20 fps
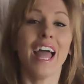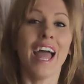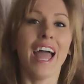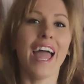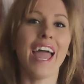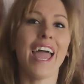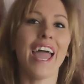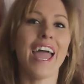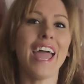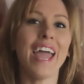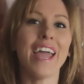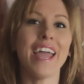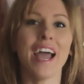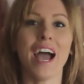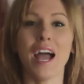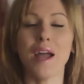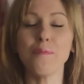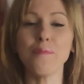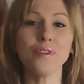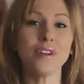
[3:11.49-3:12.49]
hey,
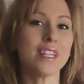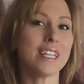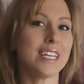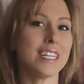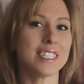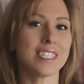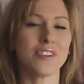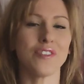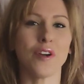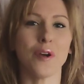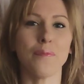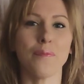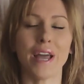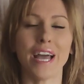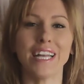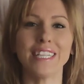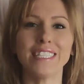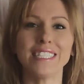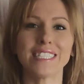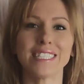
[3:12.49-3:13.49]
I'm really into
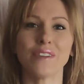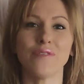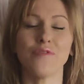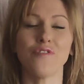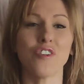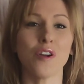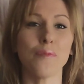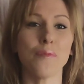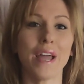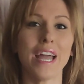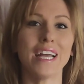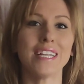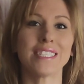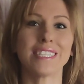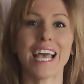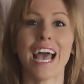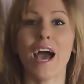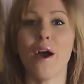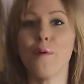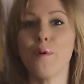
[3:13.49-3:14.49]
romance.
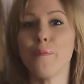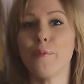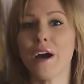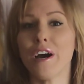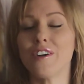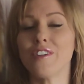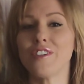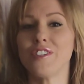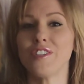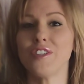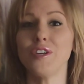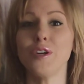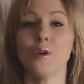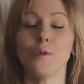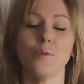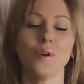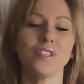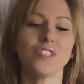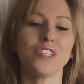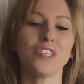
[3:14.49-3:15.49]
How about you?
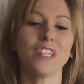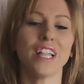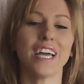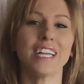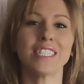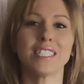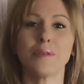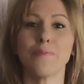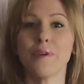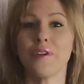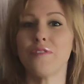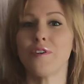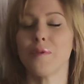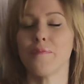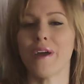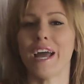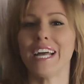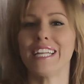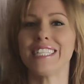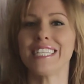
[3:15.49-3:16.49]
Would you like to be
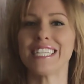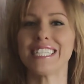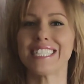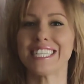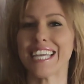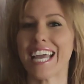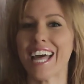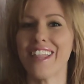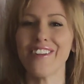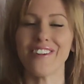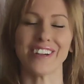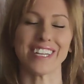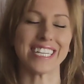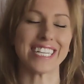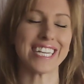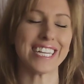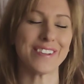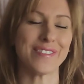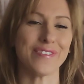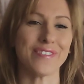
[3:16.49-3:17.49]
romantic together and
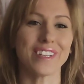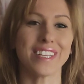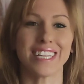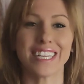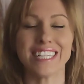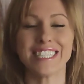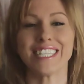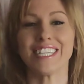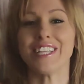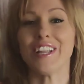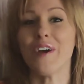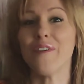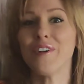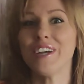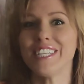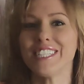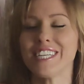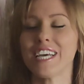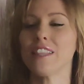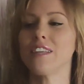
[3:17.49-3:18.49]
get to know
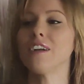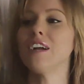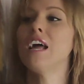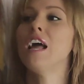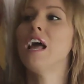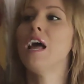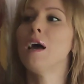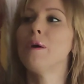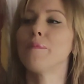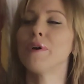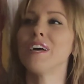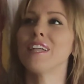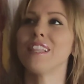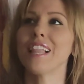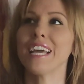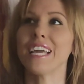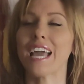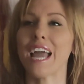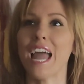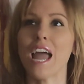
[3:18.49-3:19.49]
each other? But
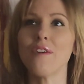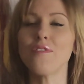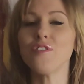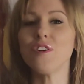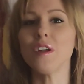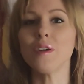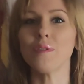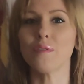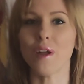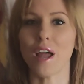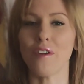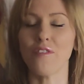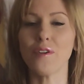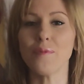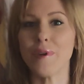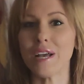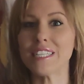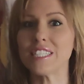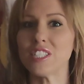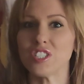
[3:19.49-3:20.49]
like every
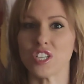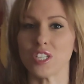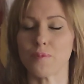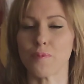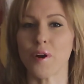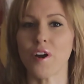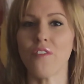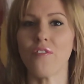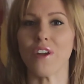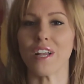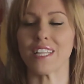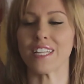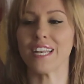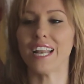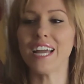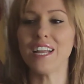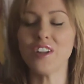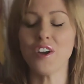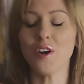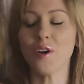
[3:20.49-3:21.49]
message is perfect. And
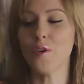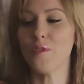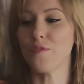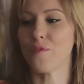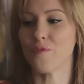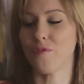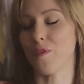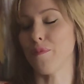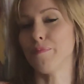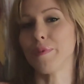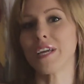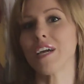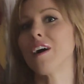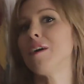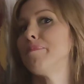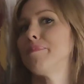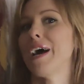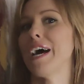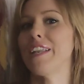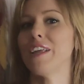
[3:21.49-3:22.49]
I know from being
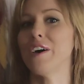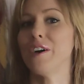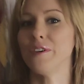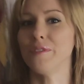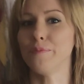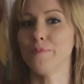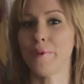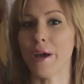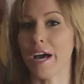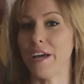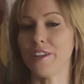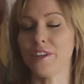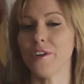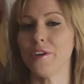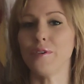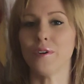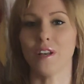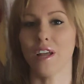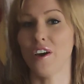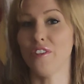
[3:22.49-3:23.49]
on
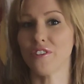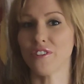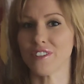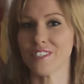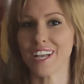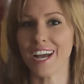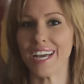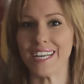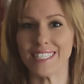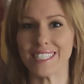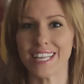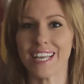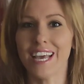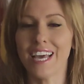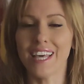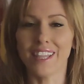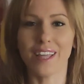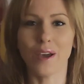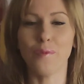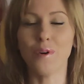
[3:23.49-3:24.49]
Badoo and other sites
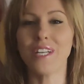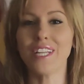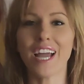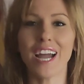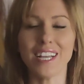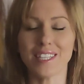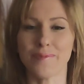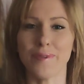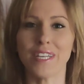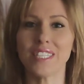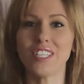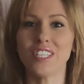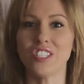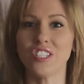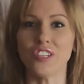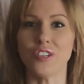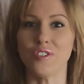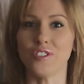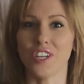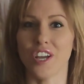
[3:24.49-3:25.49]
that when guys message
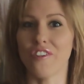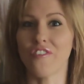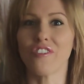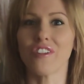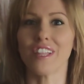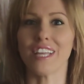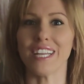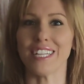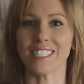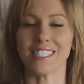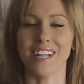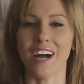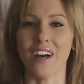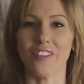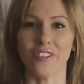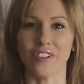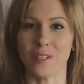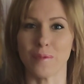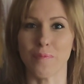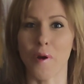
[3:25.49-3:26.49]
you, generally it's
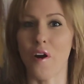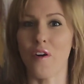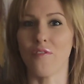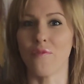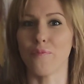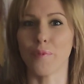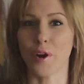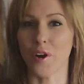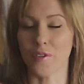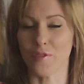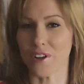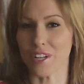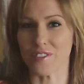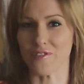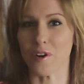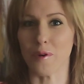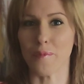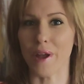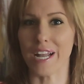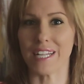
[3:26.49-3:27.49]
not this perfect
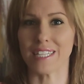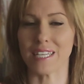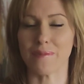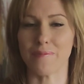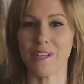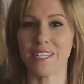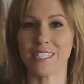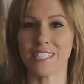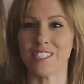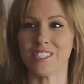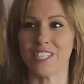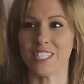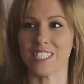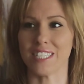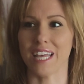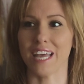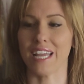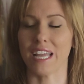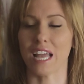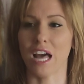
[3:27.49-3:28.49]
romantic message. It's
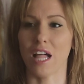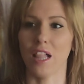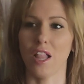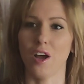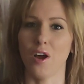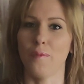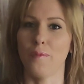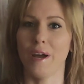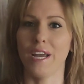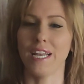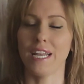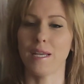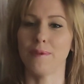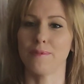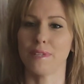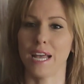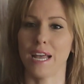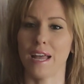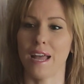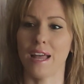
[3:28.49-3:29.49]
like, hello, my
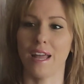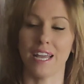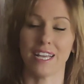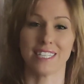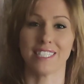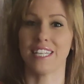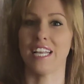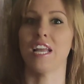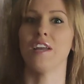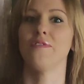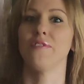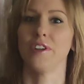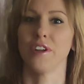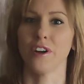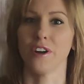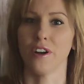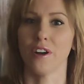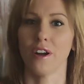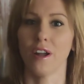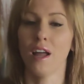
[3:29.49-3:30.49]
name's
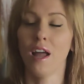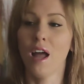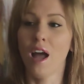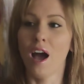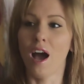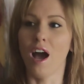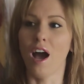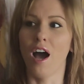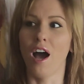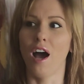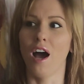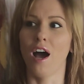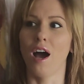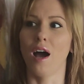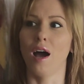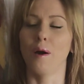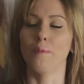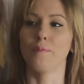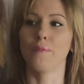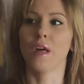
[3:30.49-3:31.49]
Xavier.
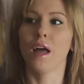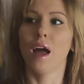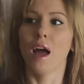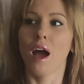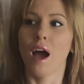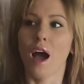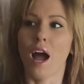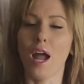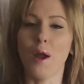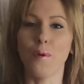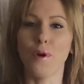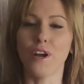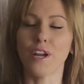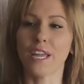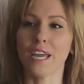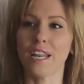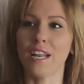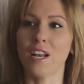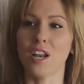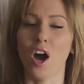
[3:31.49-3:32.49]
I
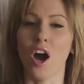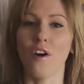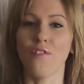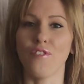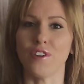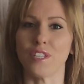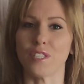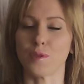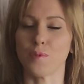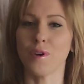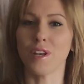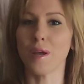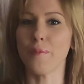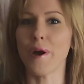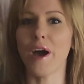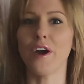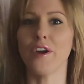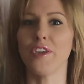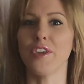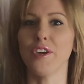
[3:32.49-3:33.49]
work at an office. What
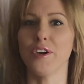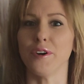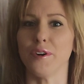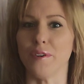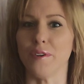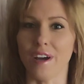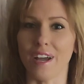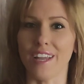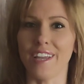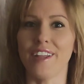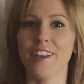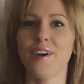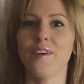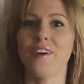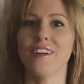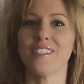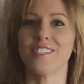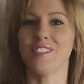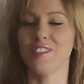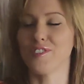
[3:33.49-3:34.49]
about you?
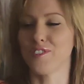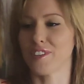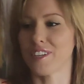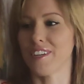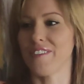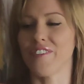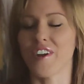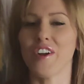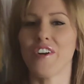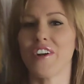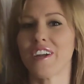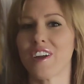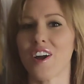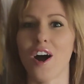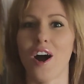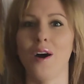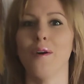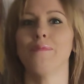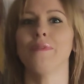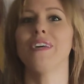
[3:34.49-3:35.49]
It's usually very
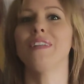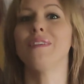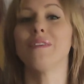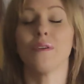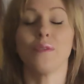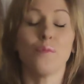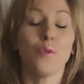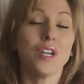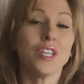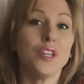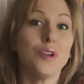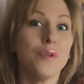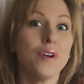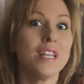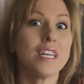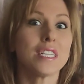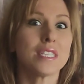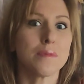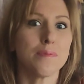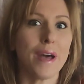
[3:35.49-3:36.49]
common, what you
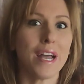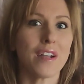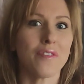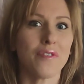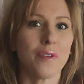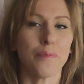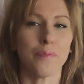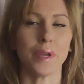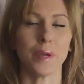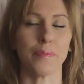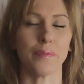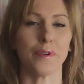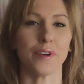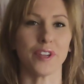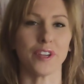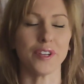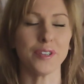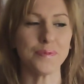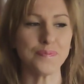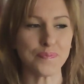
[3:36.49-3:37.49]
would expect from people,
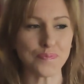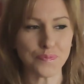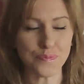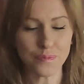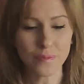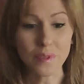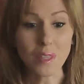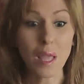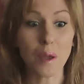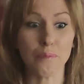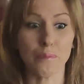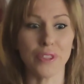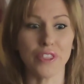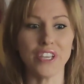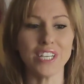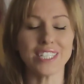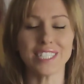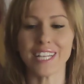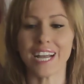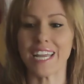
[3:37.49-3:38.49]
But
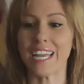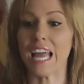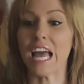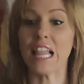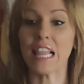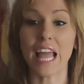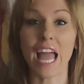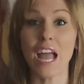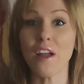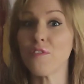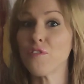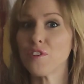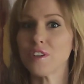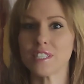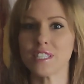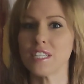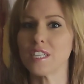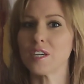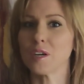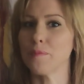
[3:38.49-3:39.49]
this site, every
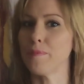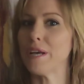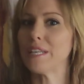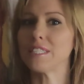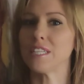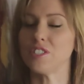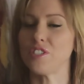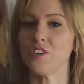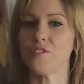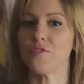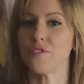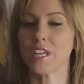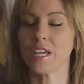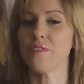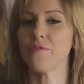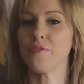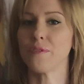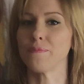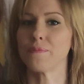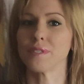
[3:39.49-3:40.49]
single message you
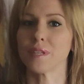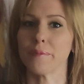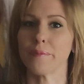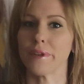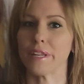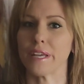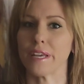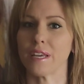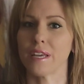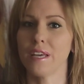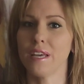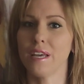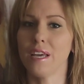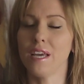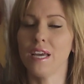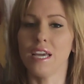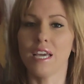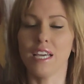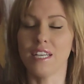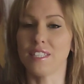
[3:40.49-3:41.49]
get from somebody
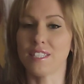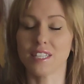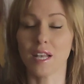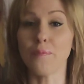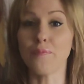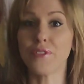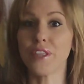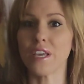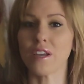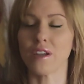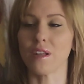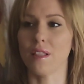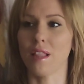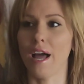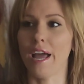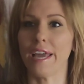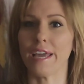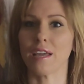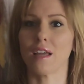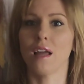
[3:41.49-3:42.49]
is something
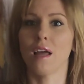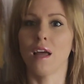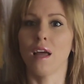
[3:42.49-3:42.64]
like,